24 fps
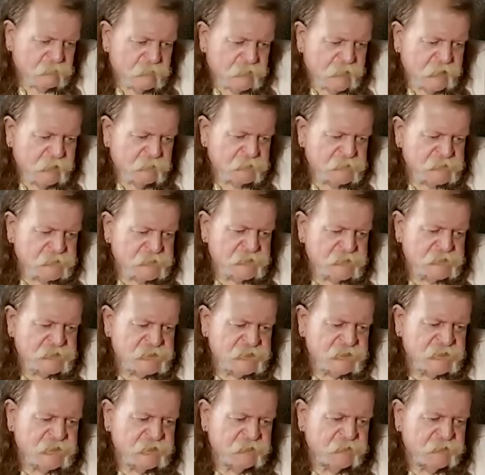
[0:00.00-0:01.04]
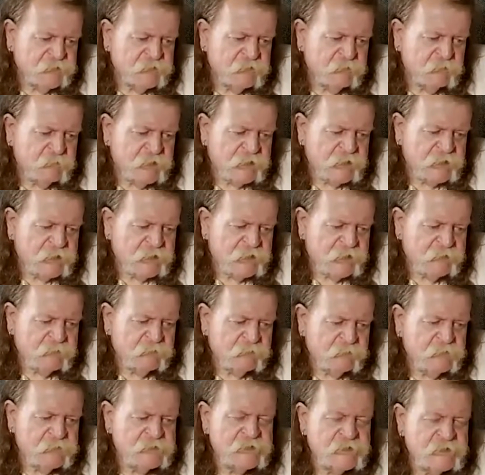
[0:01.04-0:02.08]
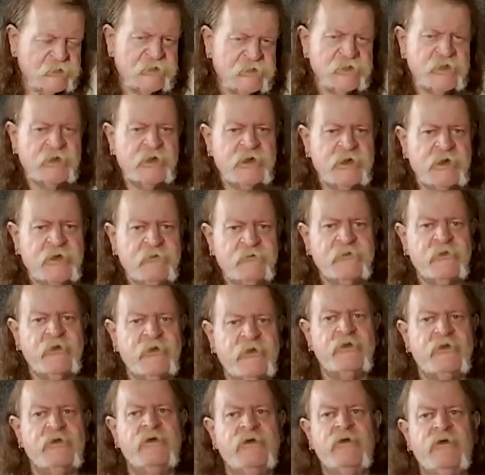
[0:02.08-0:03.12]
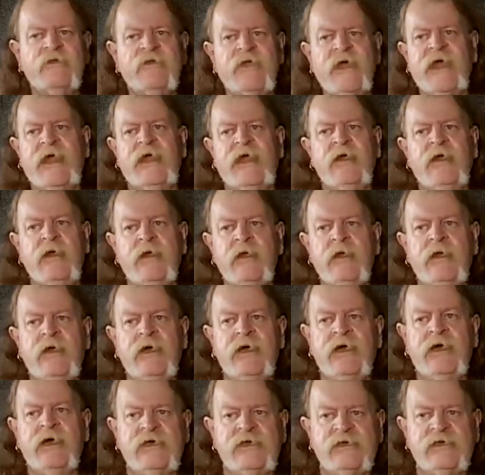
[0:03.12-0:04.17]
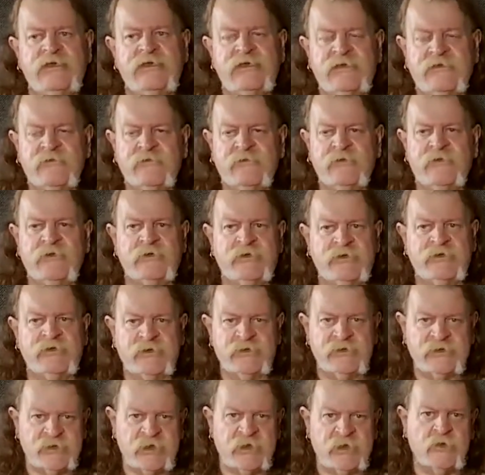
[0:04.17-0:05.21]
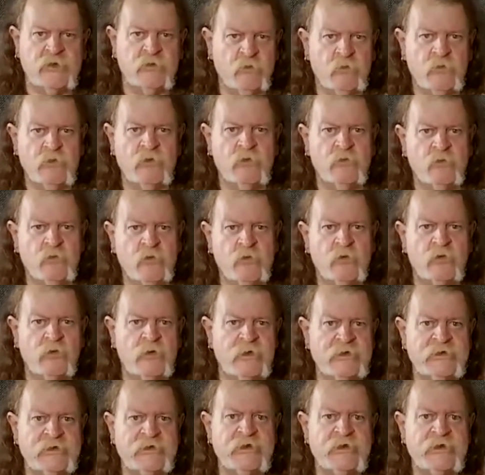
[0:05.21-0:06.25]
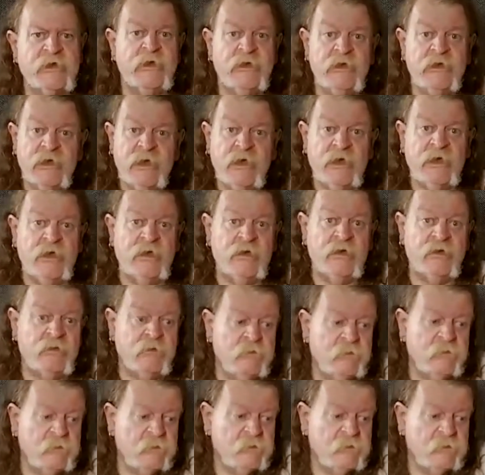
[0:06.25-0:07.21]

it was a significant battle. It was as significant then as the First and Second World War is in